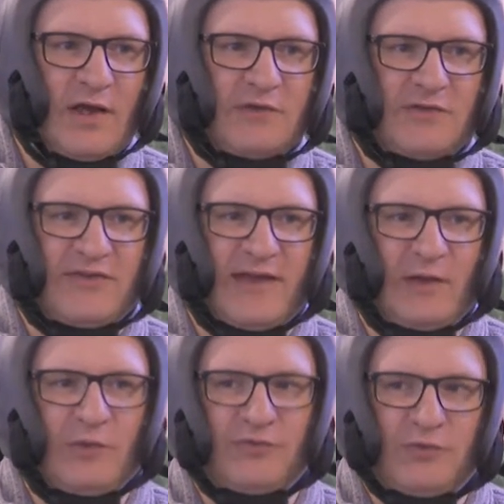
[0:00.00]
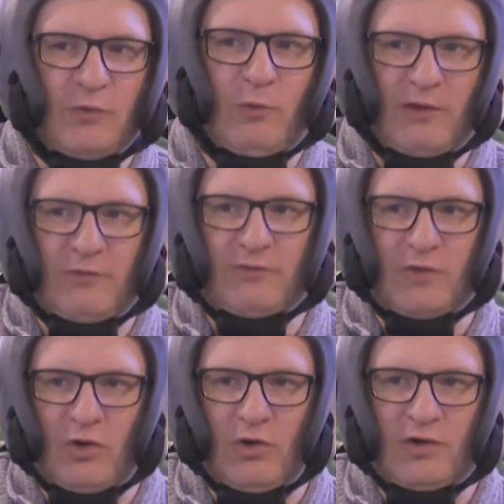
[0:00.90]
to tell the story of
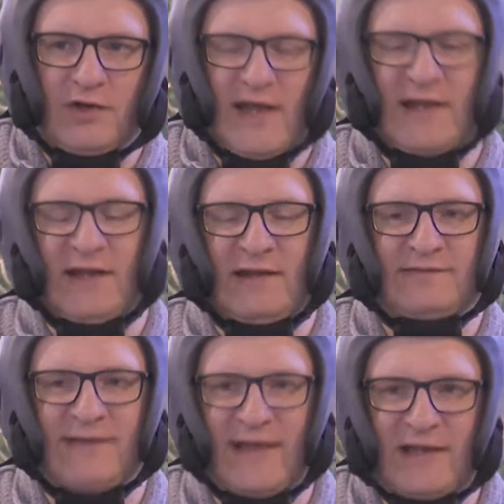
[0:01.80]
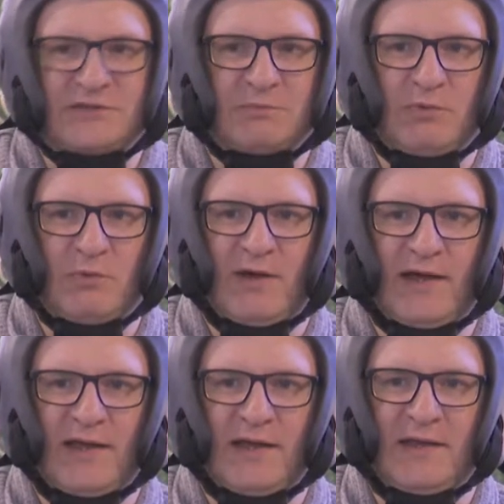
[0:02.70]
God in an intelligible
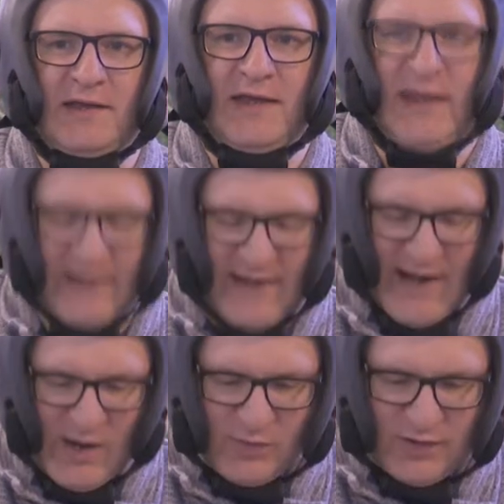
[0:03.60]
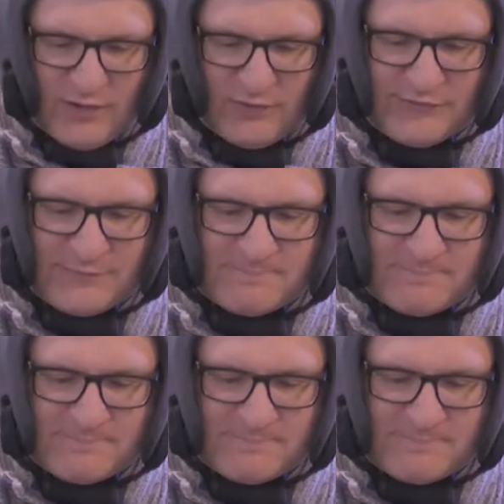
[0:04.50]
way in our world.